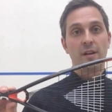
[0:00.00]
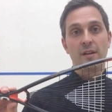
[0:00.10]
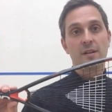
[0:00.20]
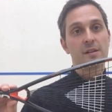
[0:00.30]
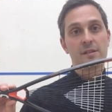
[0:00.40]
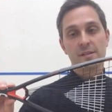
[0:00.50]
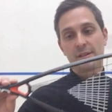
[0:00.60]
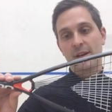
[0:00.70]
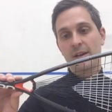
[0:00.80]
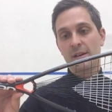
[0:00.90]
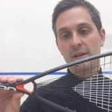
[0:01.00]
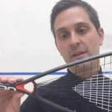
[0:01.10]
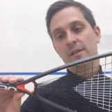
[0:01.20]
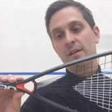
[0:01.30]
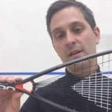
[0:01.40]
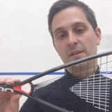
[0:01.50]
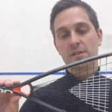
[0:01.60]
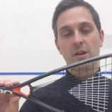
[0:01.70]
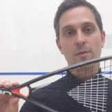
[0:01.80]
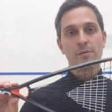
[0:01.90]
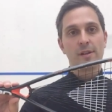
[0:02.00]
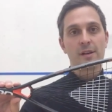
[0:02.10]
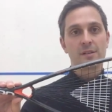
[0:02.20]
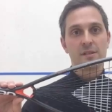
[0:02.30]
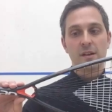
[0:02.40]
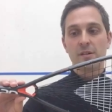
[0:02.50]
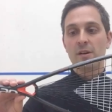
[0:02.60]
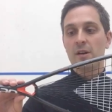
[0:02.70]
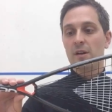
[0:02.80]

in his Carboflex, so